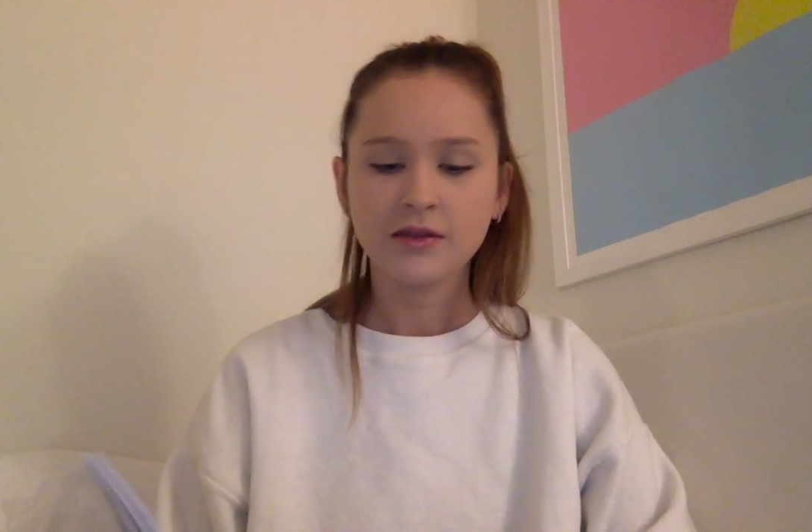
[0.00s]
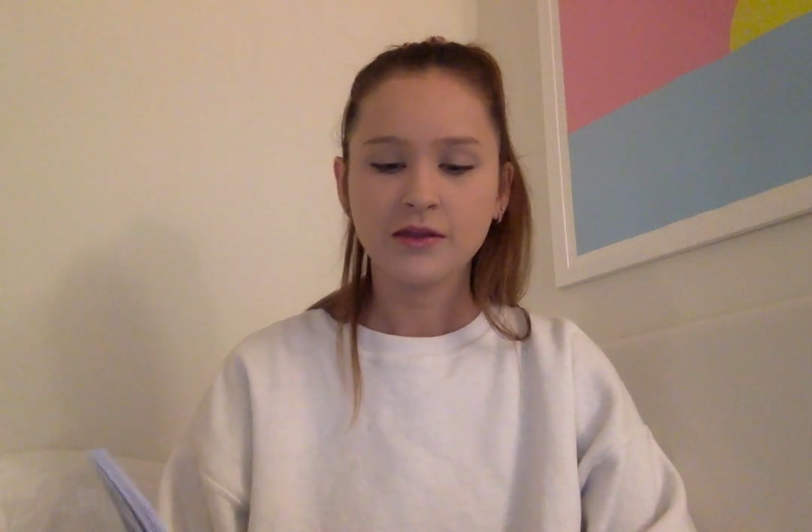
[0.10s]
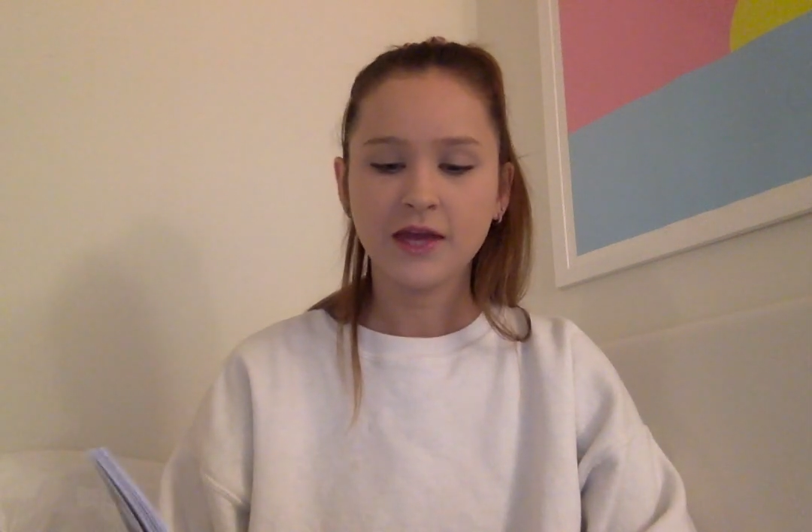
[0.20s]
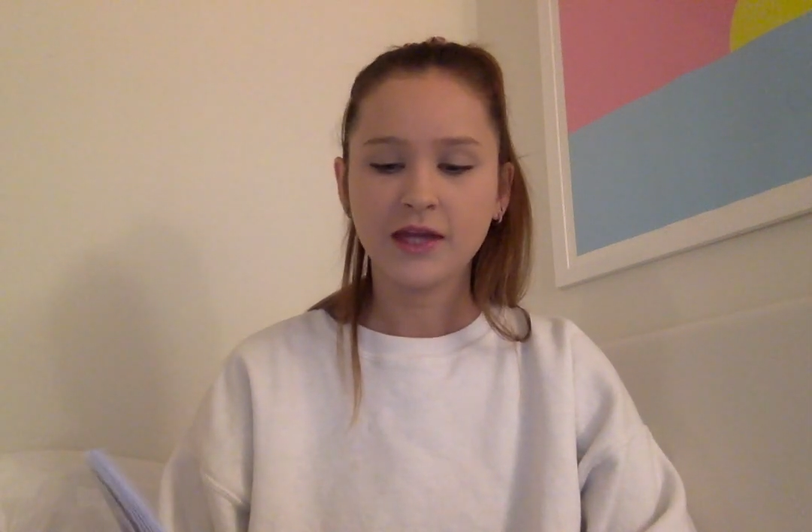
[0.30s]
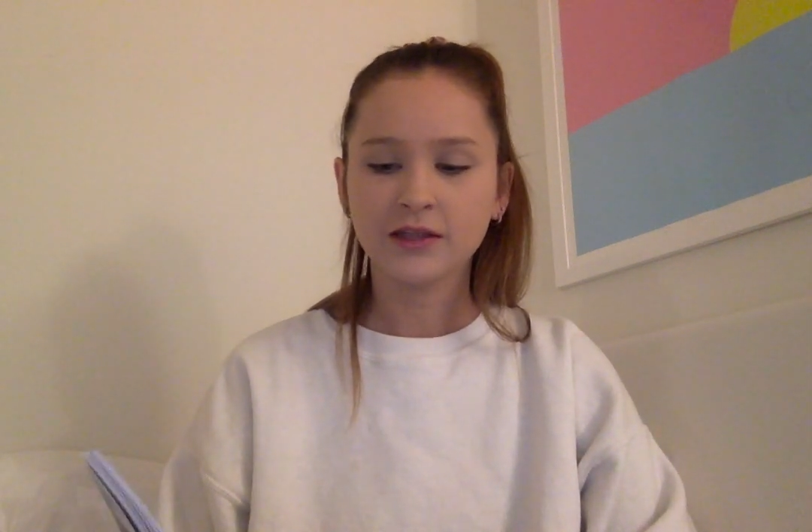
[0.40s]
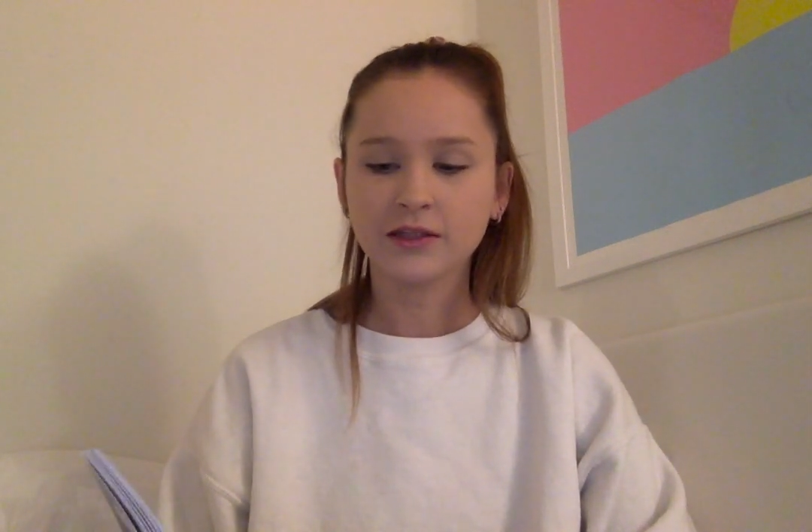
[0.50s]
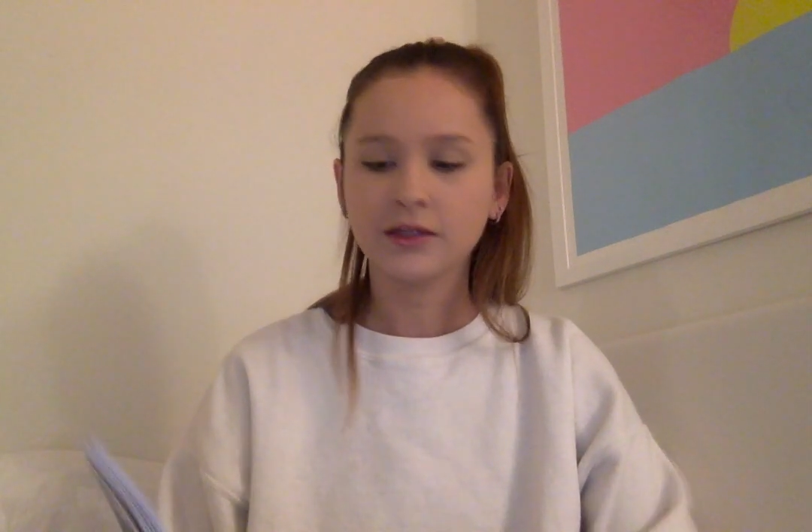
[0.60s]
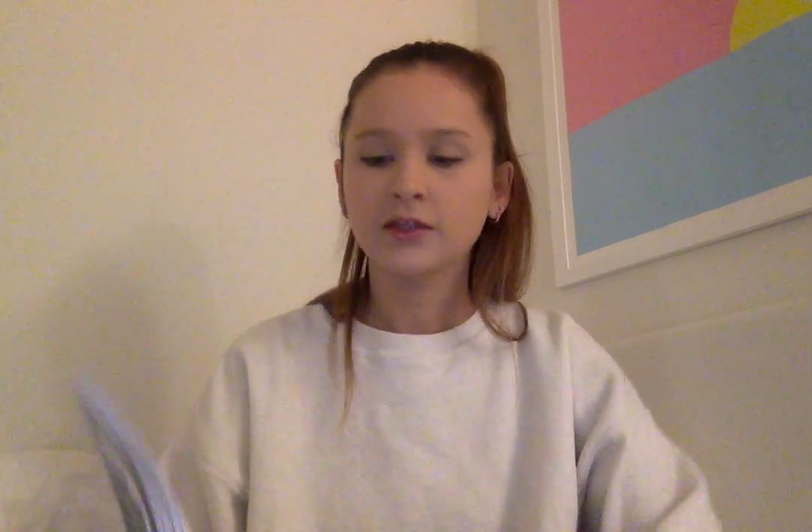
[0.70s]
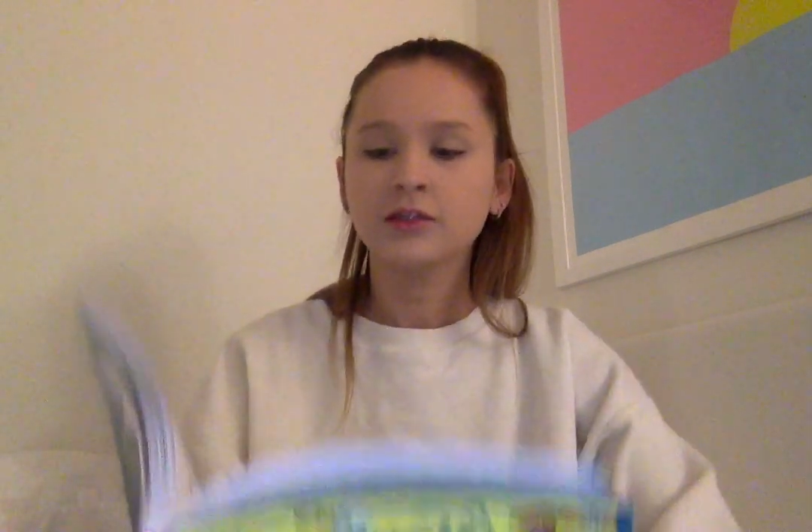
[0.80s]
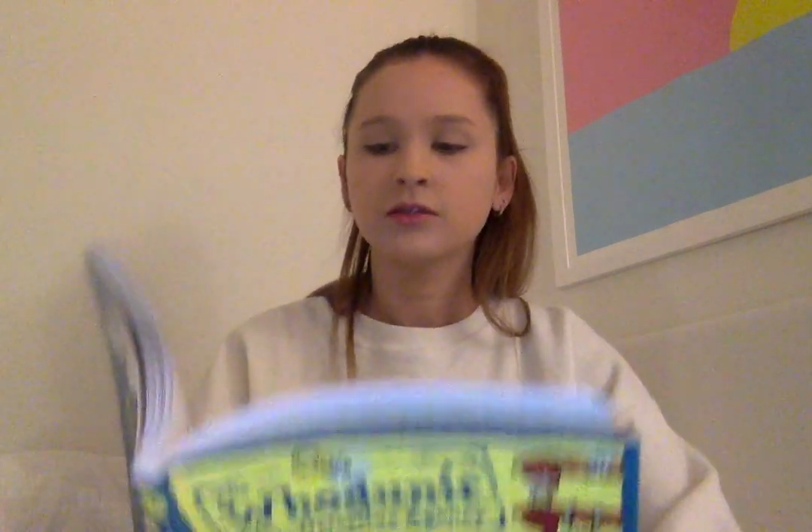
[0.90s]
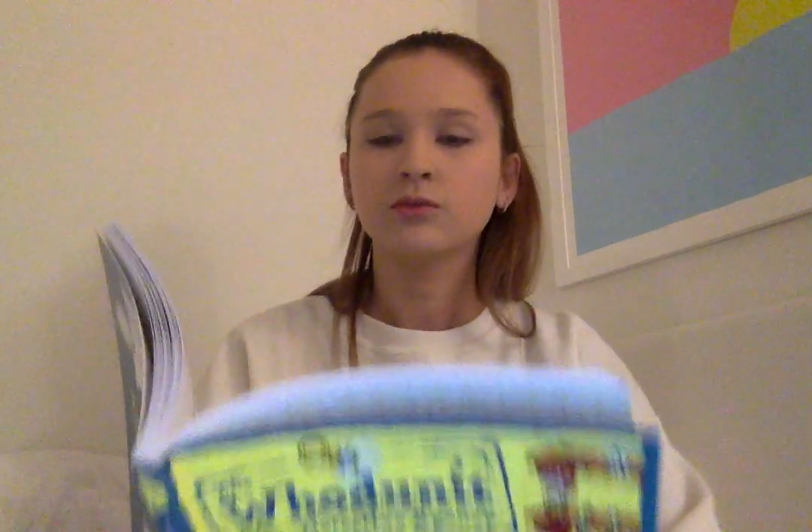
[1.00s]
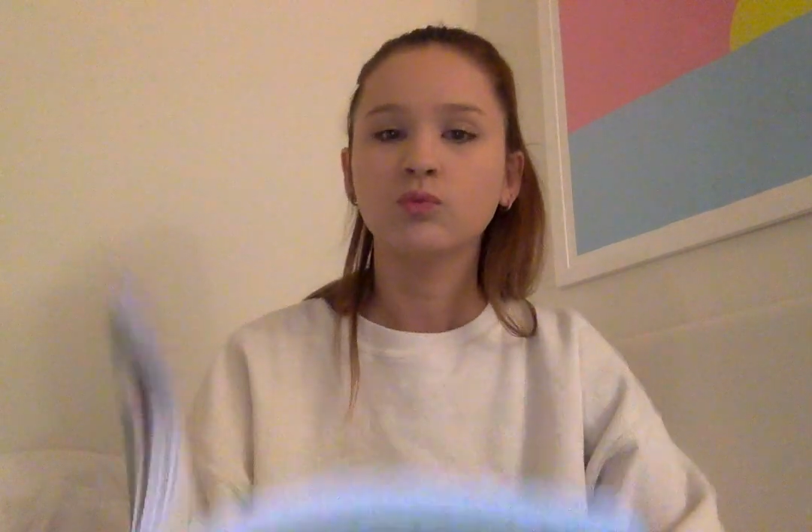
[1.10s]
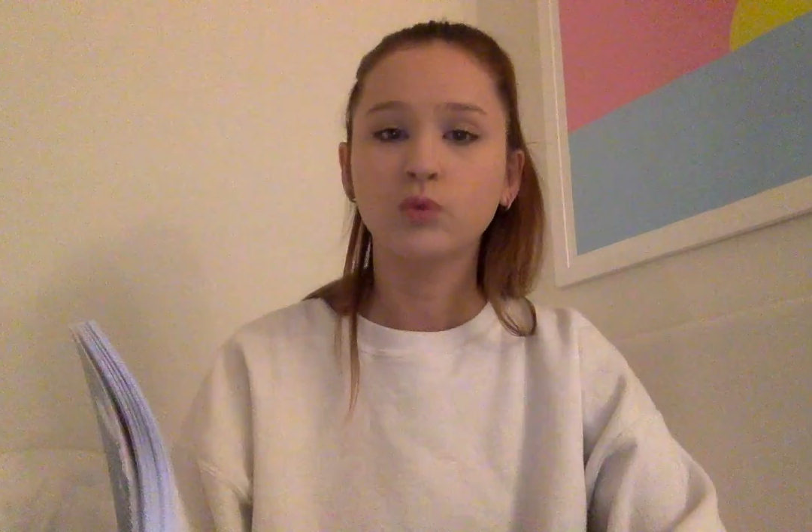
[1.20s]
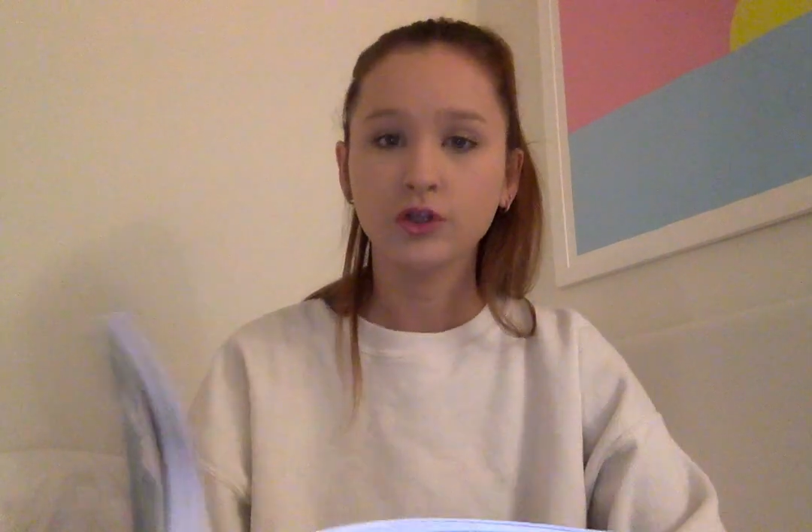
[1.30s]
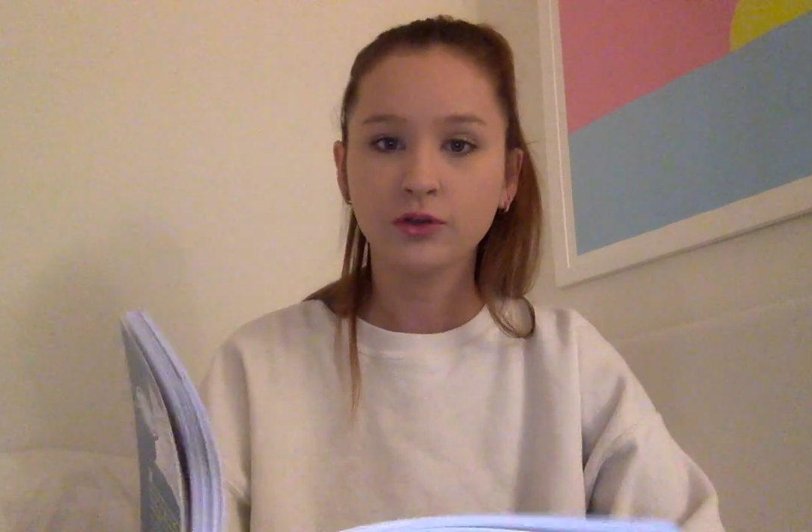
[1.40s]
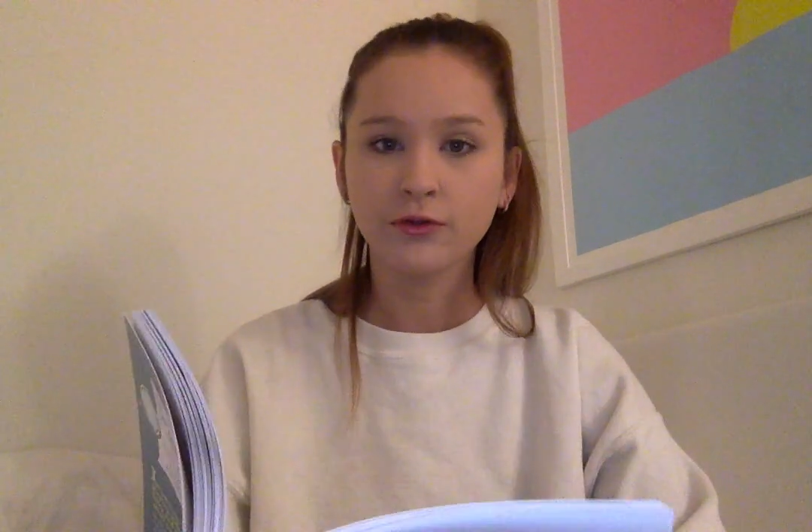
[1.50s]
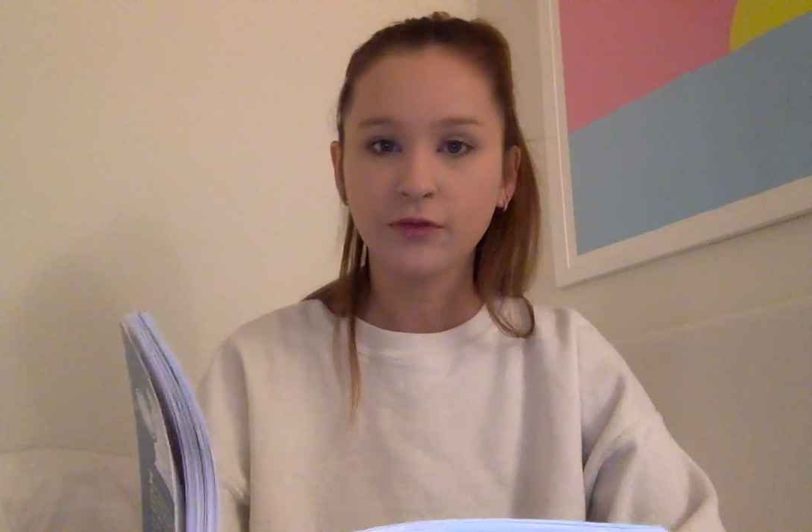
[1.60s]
then we'll